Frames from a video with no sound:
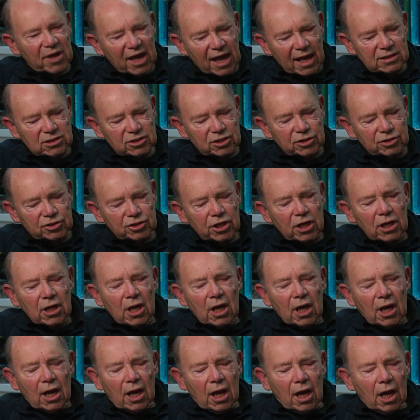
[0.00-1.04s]
passage.
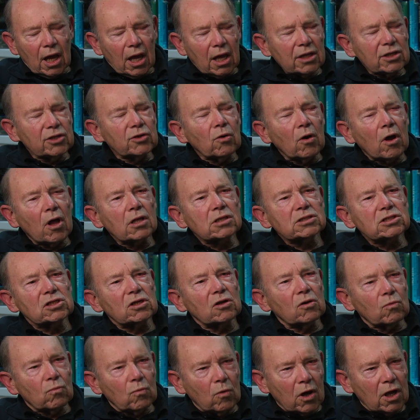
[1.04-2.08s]
Uh, you
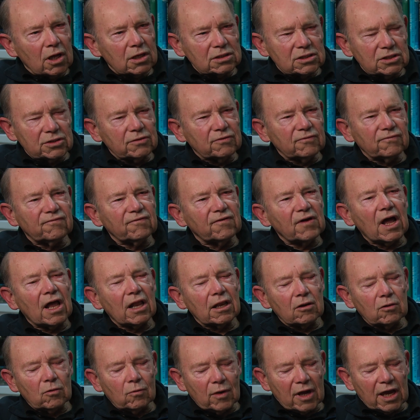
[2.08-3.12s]
also want to
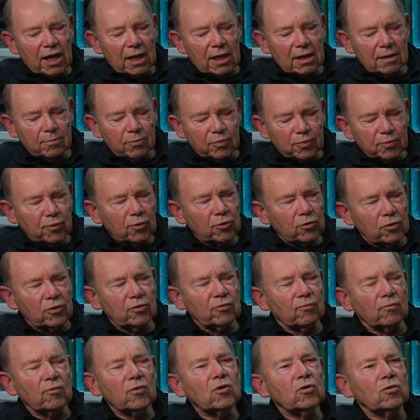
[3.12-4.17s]
follow a
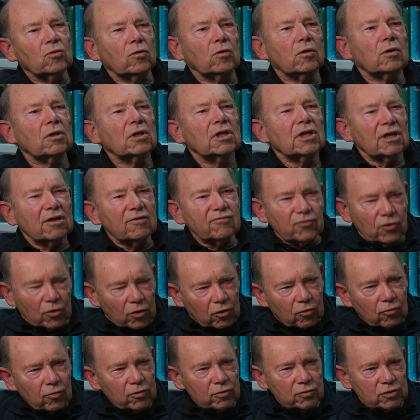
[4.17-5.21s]
prudent rule if you're
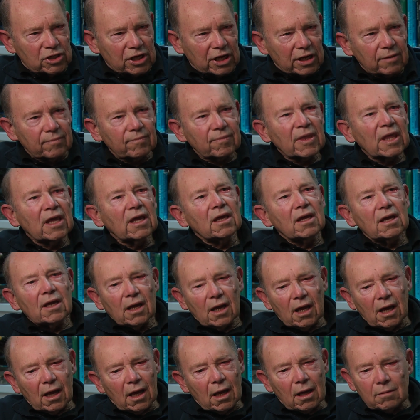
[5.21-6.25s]
cruising.
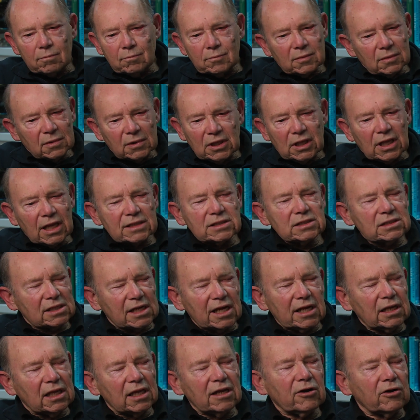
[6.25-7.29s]
Um, less
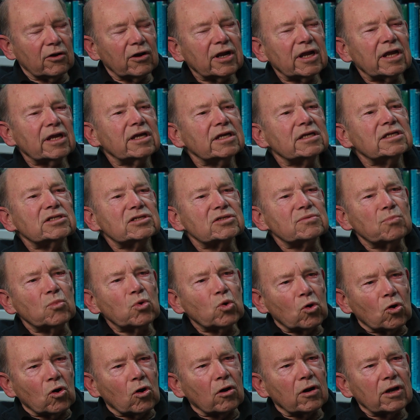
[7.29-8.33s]
sail area is
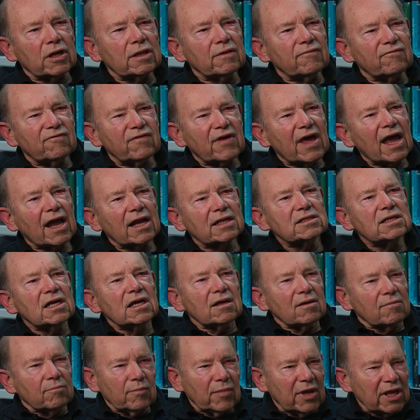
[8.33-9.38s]
more. In fact,
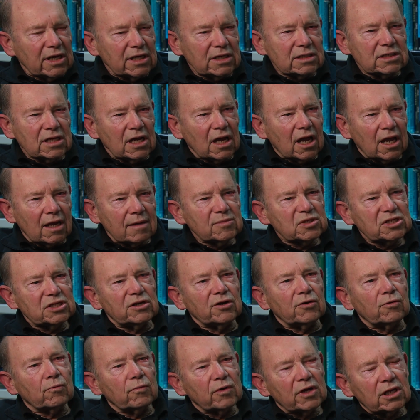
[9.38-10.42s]
many times in
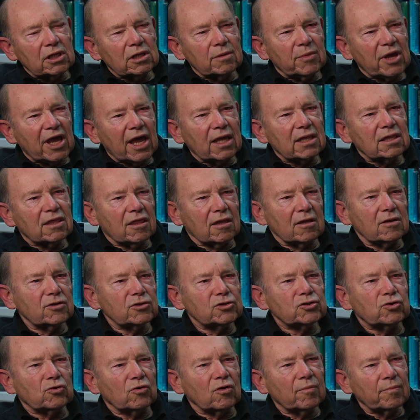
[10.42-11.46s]
a really bad
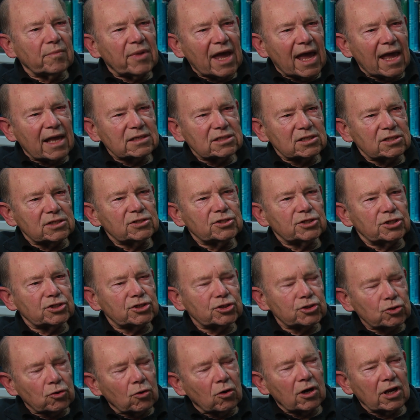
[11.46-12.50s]
thunderstorm passage, a
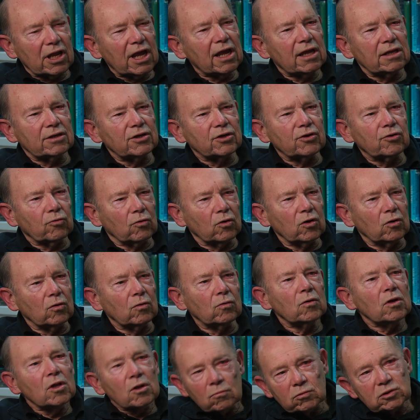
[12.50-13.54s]
shorthanded
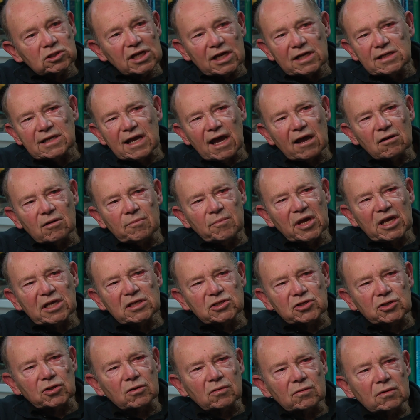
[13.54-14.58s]
crew will take down a
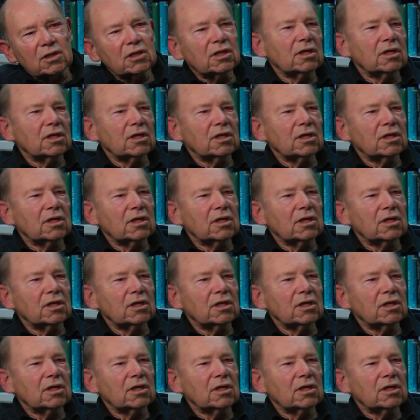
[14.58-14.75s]
mainsail.